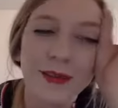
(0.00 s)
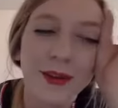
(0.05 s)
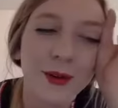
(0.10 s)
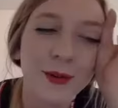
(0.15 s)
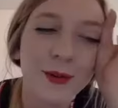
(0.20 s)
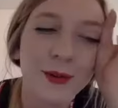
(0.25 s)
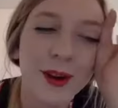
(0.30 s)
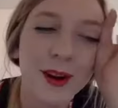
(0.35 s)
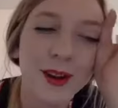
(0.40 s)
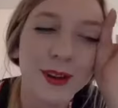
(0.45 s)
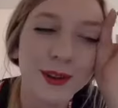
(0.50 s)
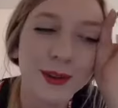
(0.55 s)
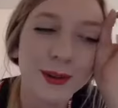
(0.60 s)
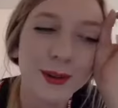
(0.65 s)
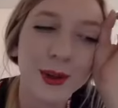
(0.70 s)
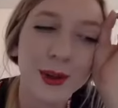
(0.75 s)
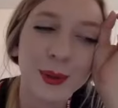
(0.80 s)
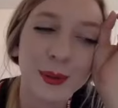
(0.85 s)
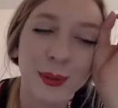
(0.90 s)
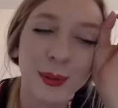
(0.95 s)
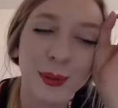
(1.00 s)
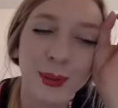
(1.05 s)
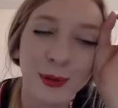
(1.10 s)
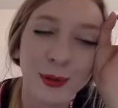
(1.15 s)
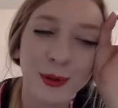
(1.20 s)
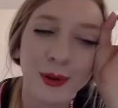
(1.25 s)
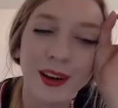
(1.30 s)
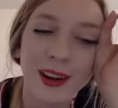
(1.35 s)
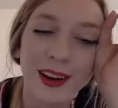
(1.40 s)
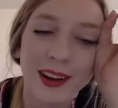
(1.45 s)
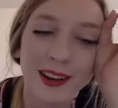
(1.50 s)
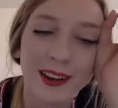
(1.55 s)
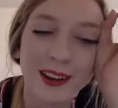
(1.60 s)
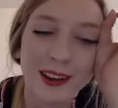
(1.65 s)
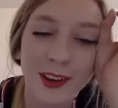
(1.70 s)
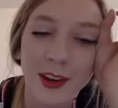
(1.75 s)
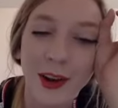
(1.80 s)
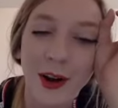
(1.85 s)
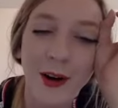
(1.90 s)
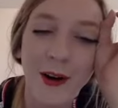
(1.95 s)
1s were bricks,
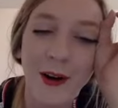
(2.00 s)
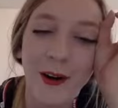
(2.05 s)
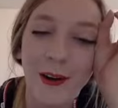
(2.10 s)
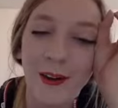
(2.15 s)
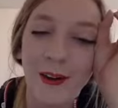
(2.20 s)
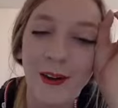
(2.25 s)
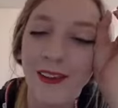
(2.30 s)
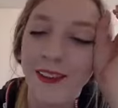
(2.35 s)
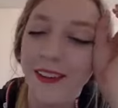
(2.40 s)
y'all.